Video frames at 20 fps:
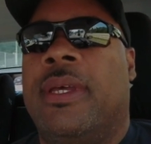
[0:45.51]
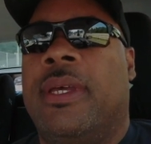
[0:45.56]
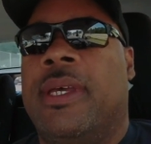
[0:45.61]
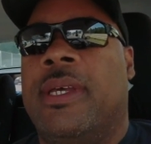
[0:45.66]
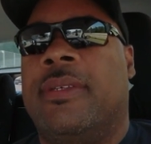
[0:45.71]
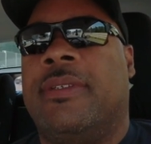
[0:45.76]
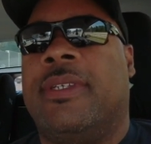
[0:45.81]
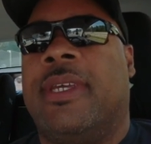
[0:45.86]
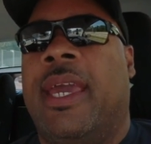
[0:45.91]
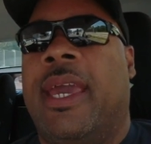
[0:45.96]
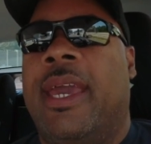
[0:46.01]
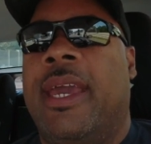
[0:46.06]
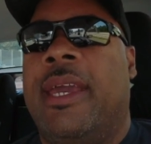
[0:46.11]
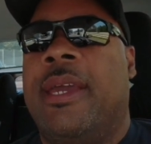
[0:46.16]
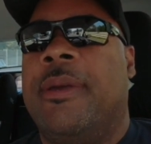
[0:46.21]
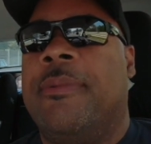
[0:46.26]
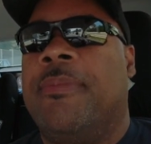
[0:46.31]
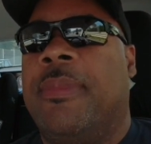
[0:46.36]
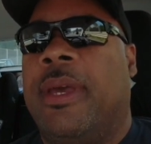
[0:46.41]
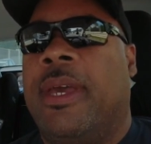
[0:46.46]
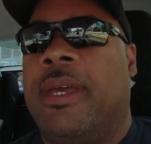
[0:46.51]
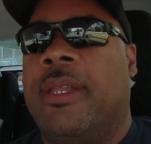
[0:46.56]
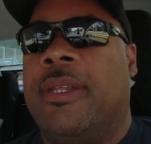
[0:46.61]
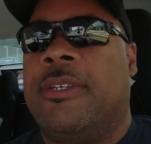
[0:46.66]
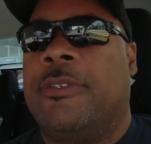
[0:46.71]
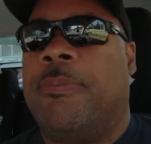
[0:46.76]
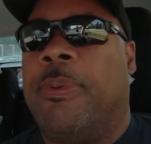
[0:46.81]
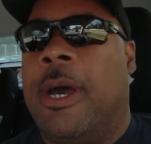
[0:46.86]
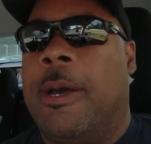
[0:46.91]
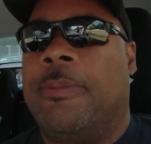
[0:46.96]
his game and
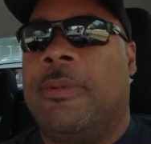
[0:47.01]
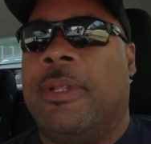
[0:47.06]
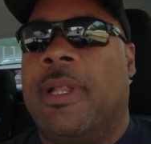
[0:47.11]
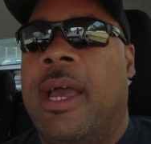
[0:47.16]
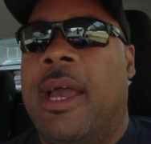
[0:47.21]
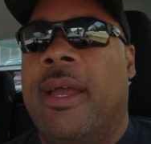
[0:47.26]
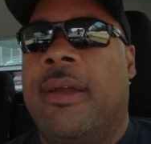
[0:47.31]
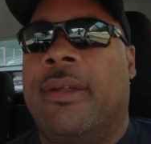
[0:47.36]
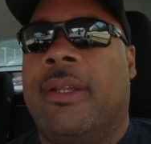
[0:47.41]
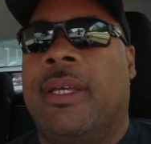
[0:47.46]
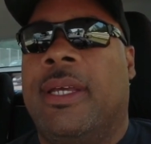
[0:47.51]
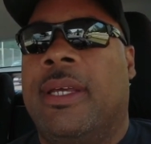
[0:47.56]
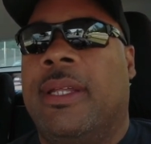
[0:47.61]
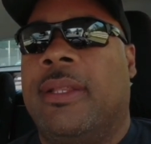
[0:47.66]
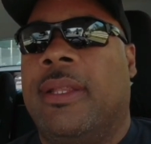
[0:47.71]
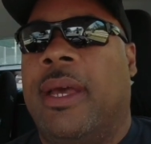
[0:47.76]
his popularity,